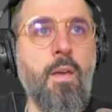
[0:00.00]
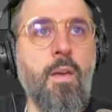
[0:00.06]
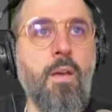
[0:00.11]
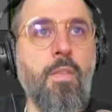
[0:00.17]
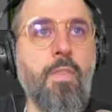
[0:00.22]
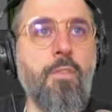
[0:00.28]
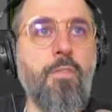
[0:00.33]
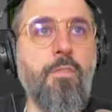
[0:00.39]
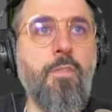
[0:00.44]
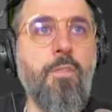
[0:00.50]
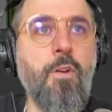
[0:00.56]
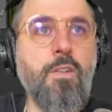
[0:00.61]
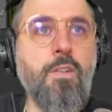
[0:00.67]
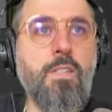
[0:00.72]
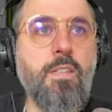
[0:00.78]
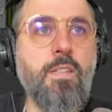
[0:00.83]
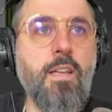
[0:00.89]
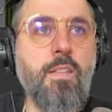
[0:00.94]
The
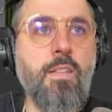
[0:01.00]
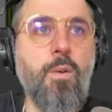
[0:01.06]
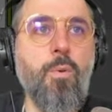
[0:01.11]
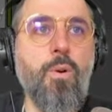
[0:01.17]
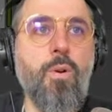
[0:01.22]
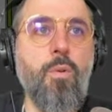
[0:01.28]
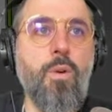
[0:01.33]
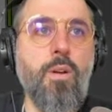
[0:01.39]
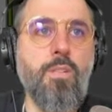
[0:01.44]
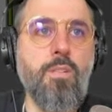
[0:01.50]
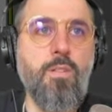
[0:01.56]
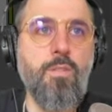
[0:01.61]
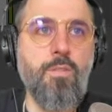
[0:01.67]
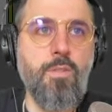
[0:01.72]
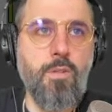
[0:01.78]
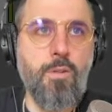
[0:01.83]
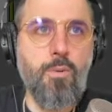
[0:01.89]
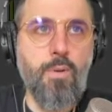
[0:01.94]
first thing that we're going to
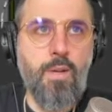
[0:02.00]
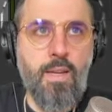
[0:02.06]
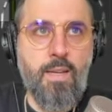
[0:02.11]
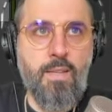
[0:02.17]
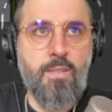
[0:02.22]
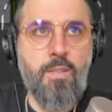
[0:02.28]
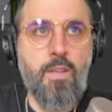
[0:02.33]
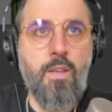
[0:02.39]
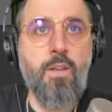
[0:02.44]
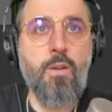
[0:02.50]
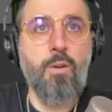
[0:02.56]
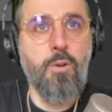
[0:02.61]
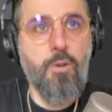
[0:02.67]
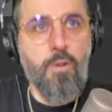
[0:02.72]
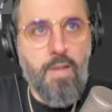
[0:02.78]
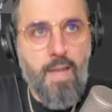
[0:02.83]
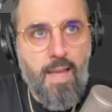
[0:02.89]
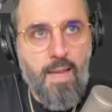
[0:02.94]
do is
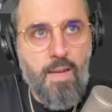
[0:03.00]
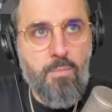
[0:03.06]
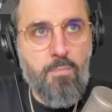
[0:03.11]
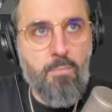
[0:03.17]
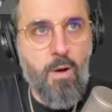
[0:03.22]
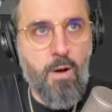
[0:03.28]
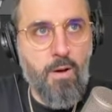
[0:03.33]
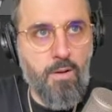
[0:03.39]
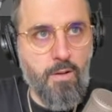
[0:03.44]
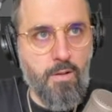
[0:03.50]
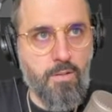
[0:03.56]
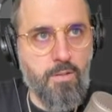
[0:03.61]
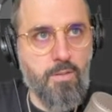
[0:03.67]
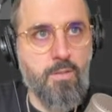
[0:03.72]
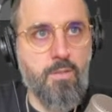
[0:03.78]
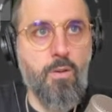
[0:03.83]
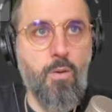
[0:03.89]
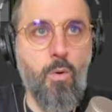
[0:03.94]
create
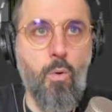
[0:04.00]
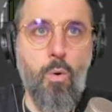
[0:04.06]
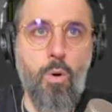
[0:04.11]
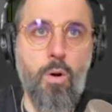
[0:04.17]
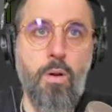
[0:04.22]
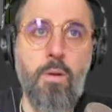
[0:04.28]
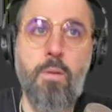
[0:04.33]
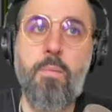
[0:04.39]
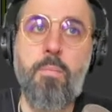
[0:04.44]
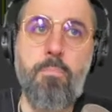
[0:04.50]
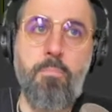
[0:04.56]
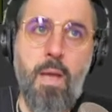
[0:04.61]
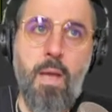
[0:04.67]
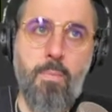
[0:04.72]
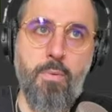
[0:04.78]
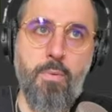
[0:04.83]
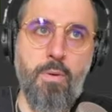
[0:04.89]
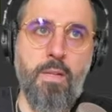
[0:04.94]
markers or
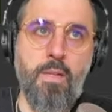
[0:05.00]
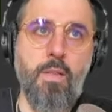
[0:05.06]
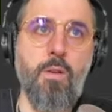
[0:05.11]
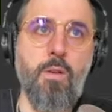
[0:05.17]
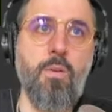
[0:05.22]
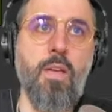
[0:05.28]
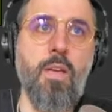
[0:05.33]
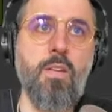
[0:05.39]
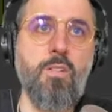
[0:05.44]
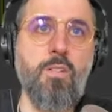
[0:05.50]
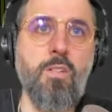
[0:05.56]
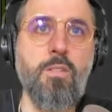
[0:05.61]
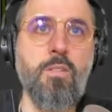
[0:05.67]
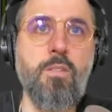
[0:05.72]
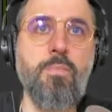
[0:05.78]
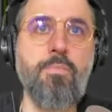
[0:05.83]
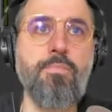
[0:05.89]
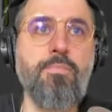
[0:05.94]
memory
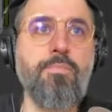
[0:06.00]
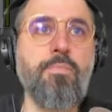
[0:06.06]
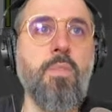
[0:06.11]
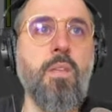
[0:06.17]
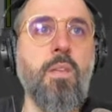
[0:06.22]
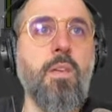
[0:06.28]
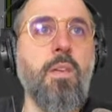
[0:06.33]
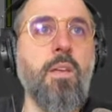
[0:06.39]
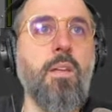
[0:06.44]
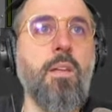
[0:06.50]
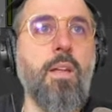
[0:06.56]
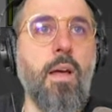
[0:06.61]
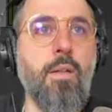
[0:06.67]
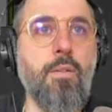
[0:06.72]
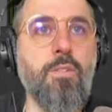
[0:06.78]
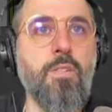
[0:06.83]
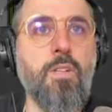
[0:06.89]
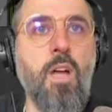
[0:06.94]
locations. Now
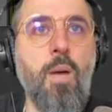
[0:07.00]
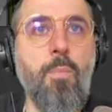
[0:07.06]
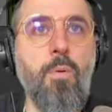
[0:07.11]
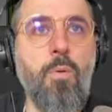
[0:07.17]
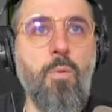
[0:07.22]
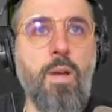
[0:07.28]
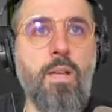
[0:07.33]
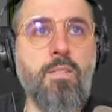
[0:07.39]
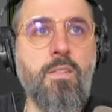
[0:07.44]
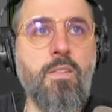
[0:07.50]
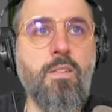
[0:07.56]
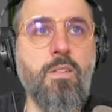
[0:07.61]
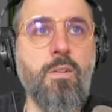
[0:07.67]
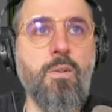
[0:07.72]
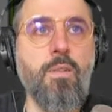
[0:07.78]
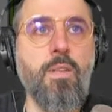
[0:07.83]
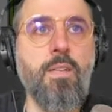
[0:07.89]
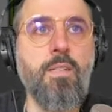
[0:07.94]
there's a couple ways to
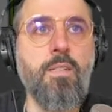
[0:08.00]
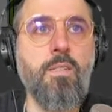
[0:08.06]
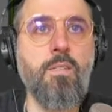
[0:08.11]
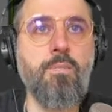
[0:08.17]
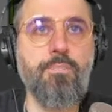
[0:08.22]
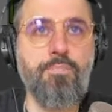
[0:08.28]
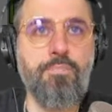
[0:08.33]
do this.